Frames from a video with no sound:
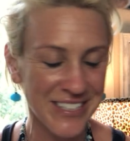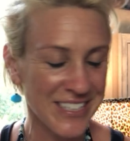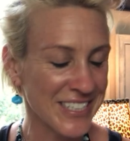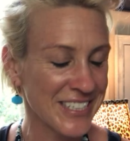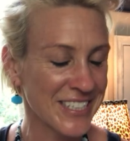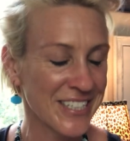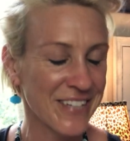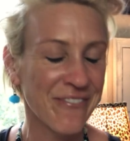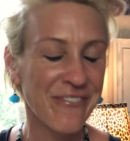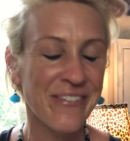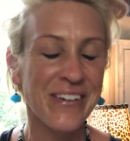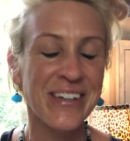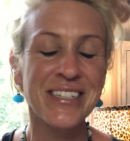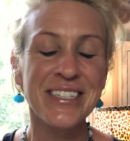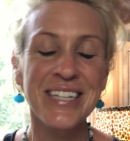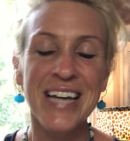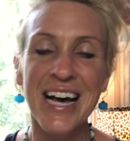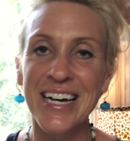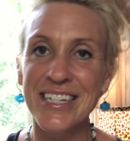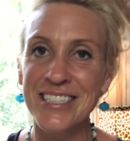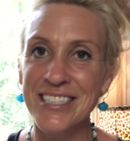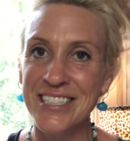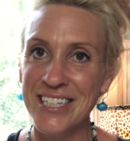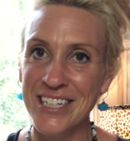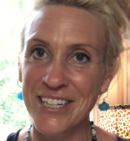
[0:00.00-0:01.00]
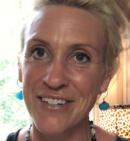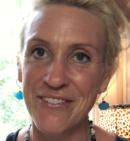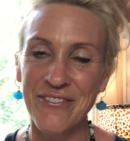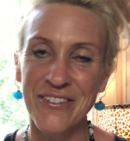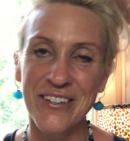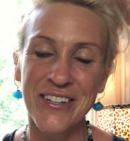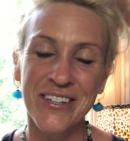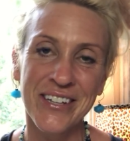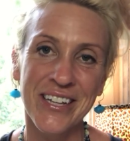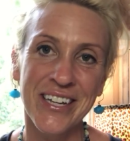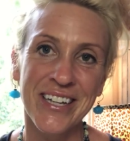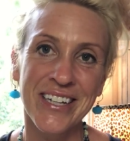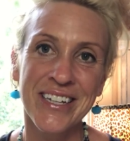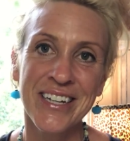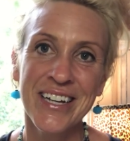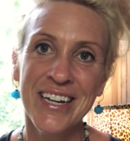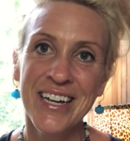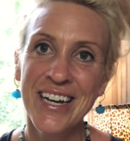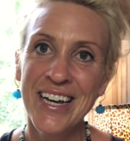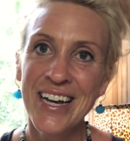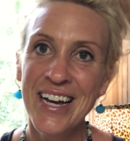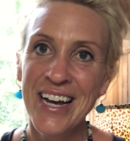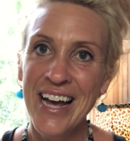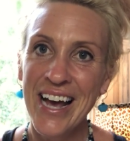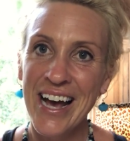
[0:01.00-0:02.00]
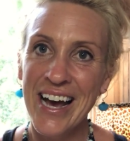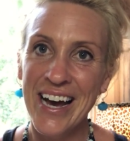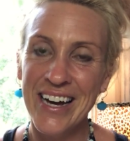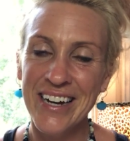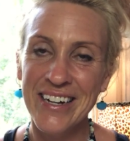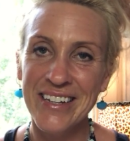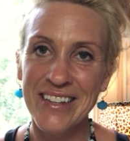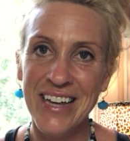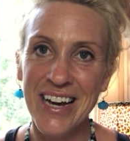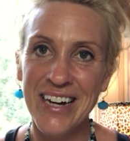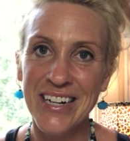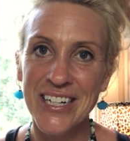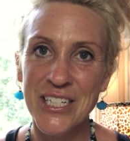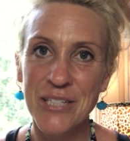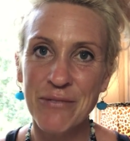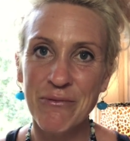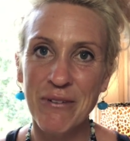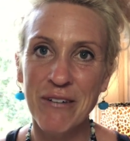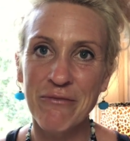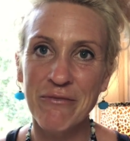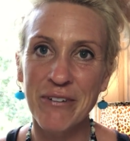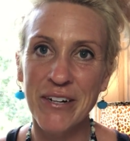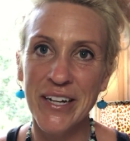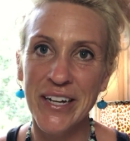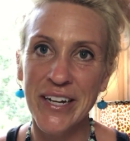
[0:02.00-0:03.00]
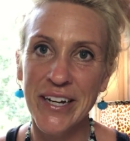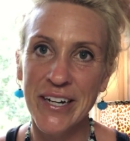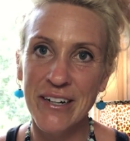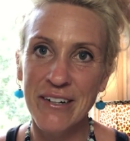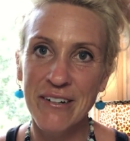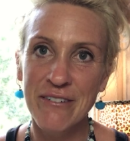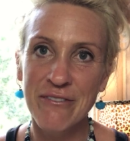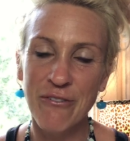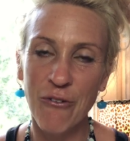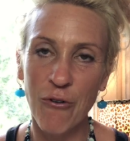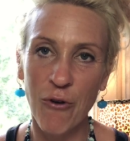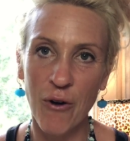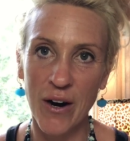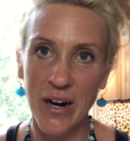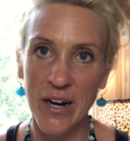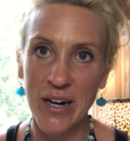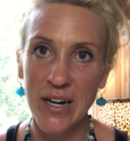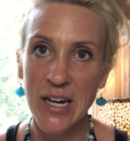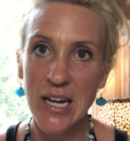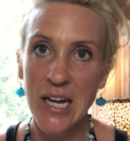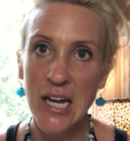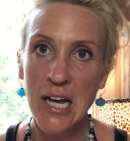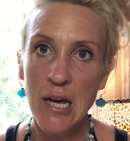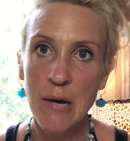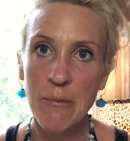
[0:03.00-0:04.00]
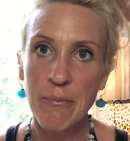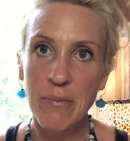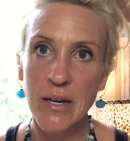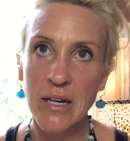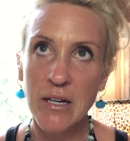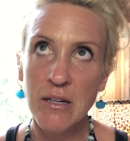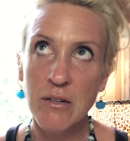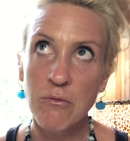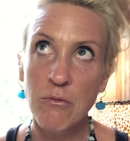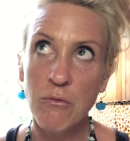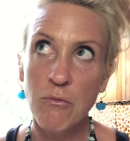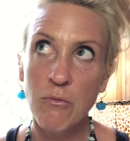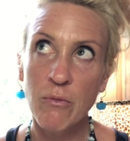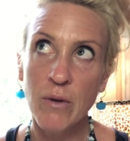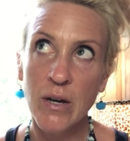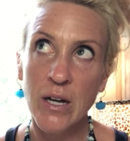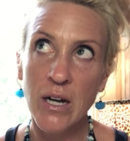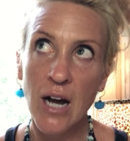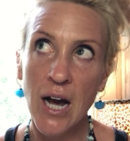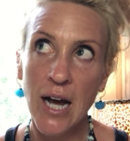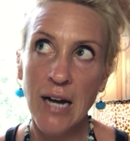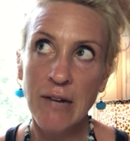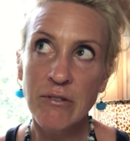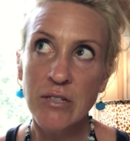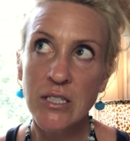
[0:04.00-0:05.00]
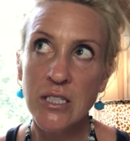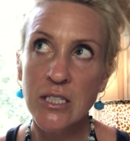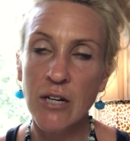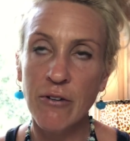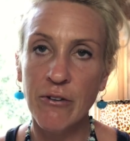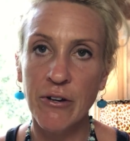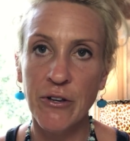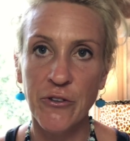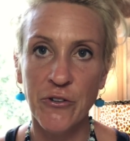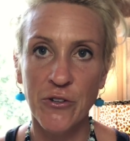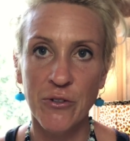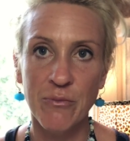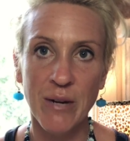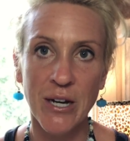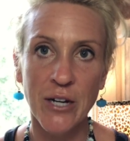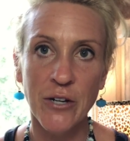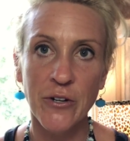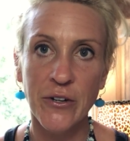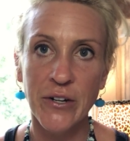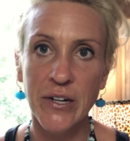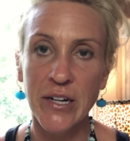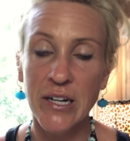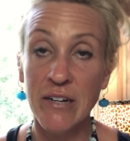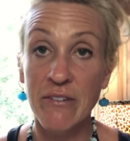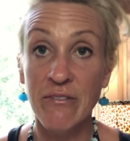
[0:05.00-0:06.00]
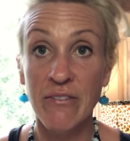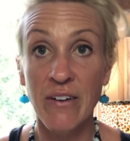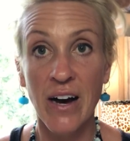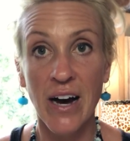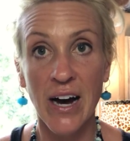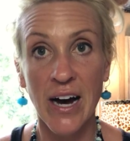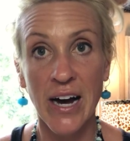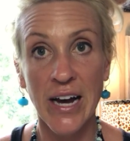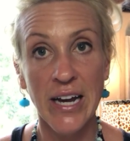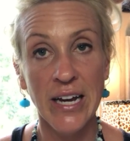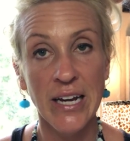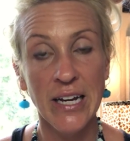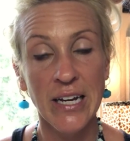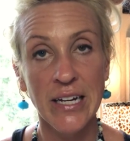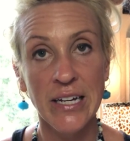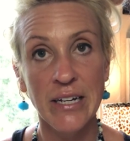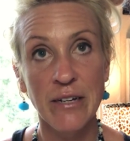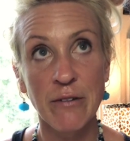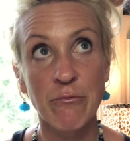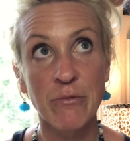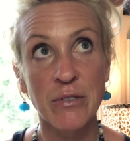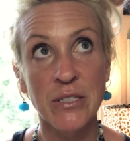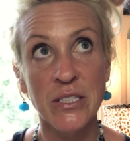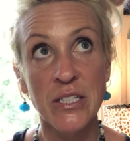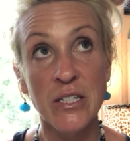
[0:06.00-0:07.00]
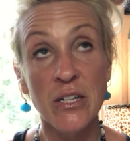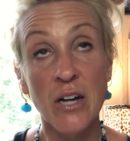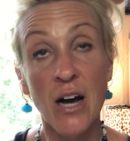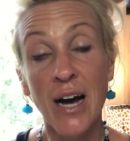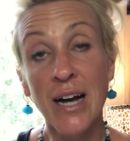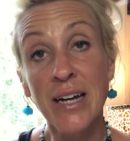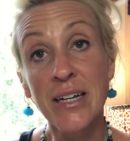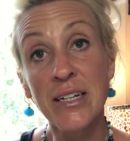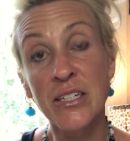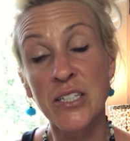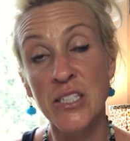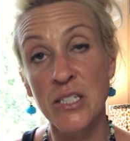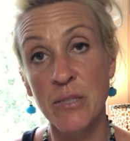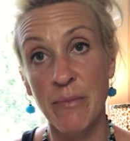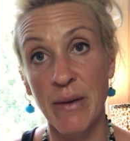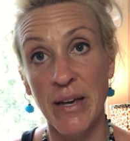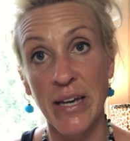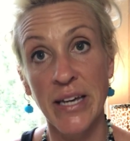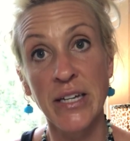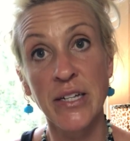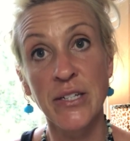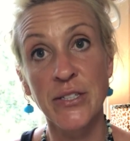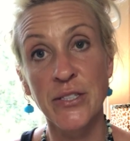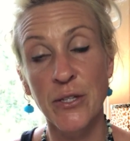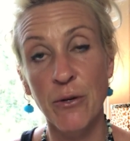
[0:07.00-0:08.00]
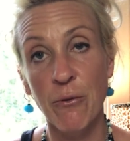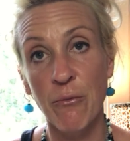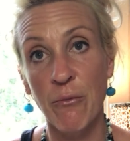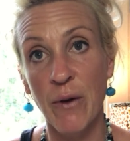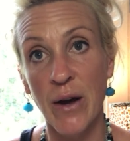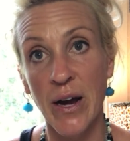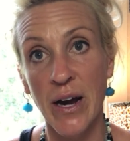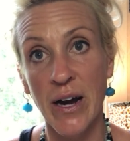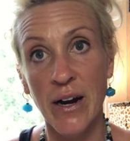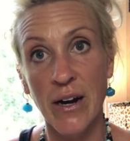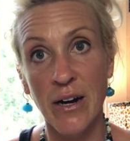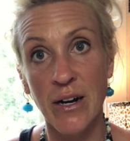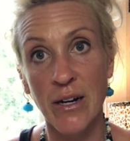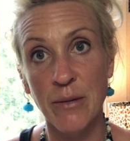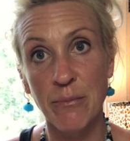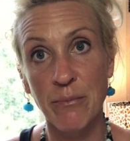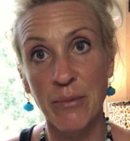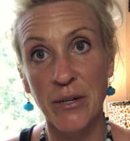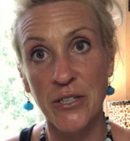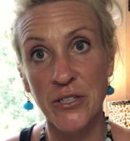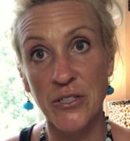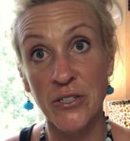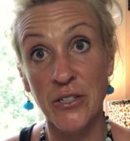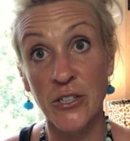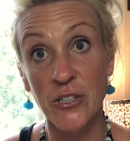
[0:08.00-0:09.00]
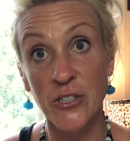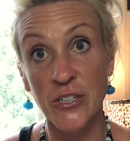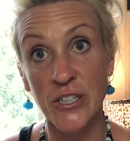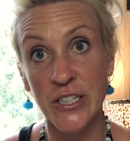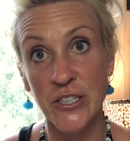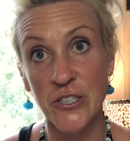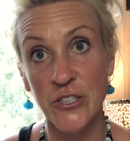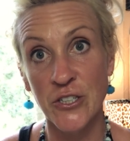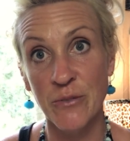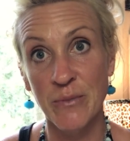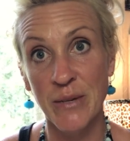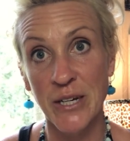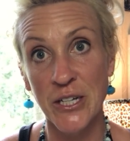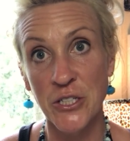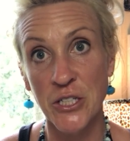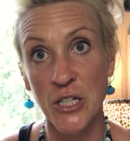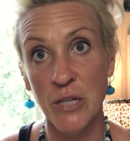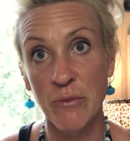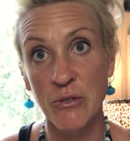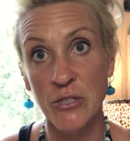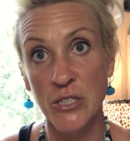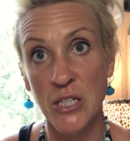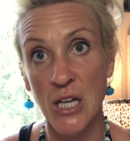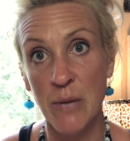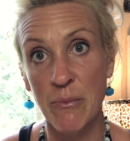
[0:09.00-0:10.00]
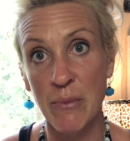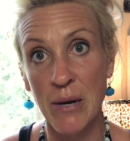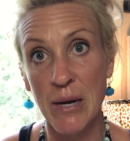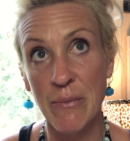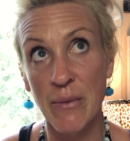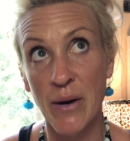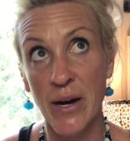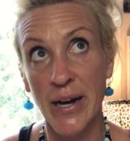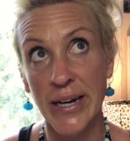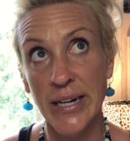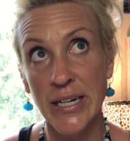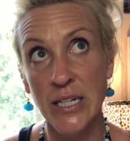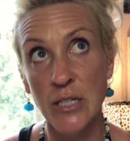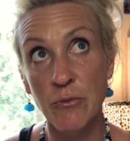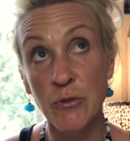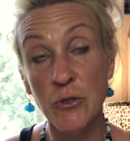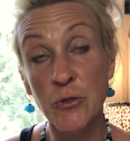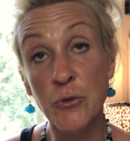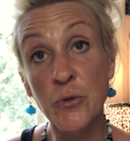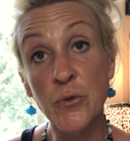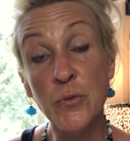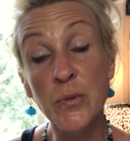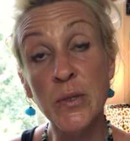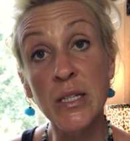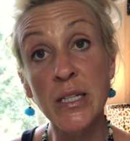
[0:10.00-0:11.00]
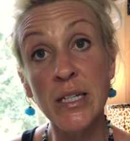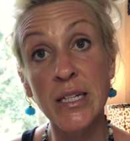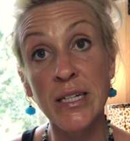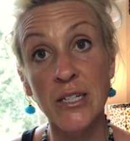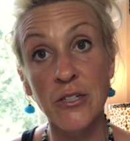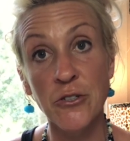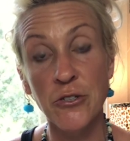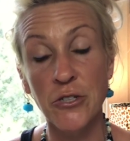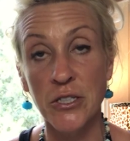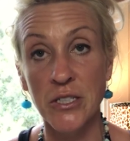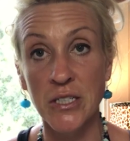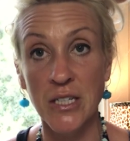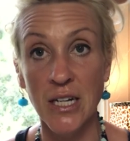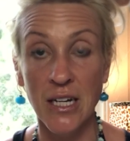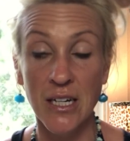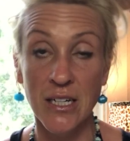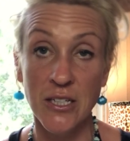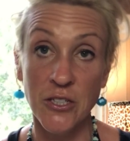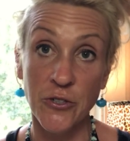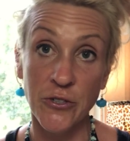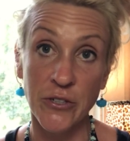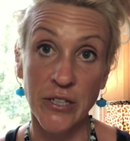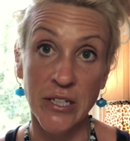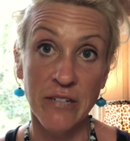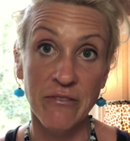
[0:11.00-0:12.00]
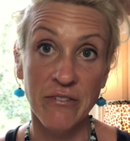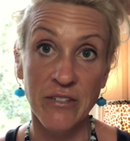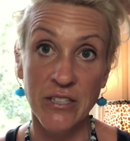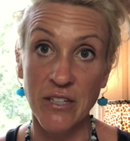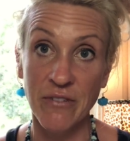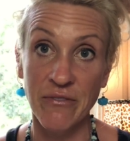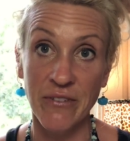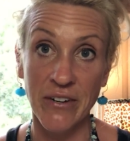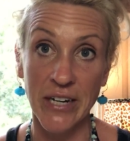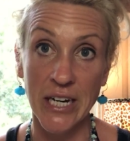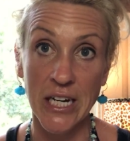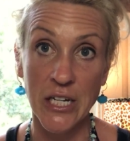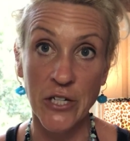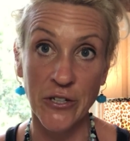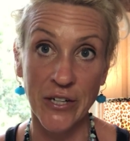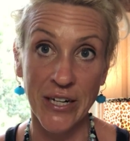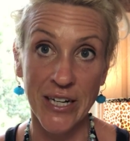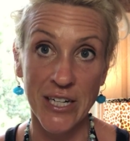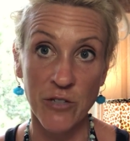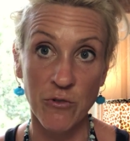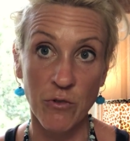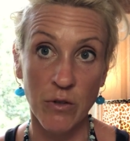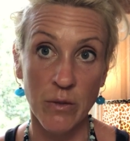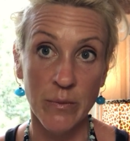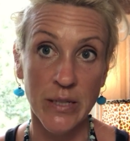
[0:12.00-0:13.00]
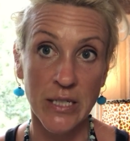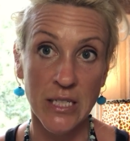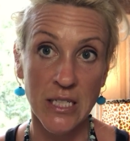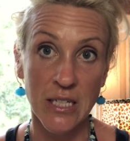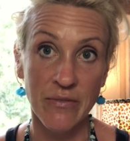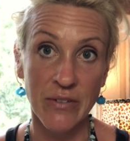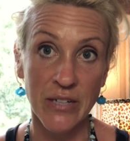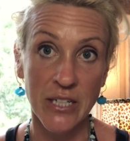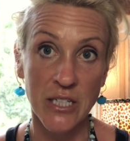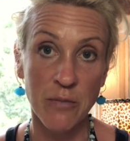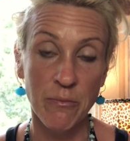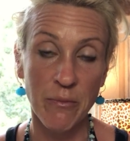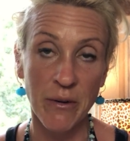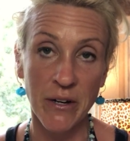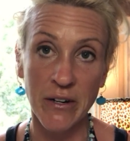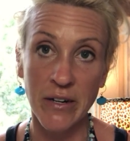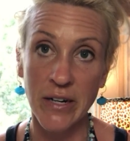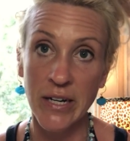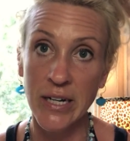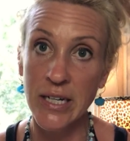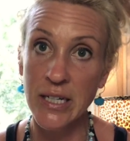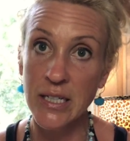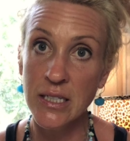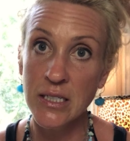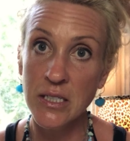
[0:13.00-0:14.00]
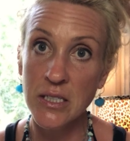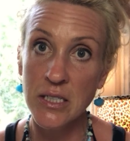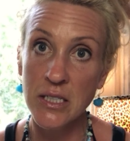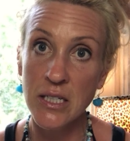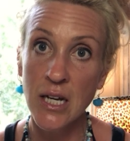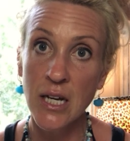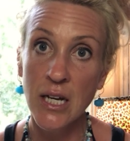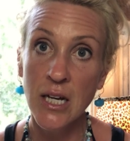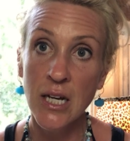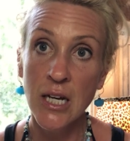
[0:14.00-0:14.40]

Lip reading: That's a fantastic feeling, and that is what we're here for. But when I was going through my grief, I was not in a space where personal transformation was on my mind, which was really interesting because grief is a very transformative experience.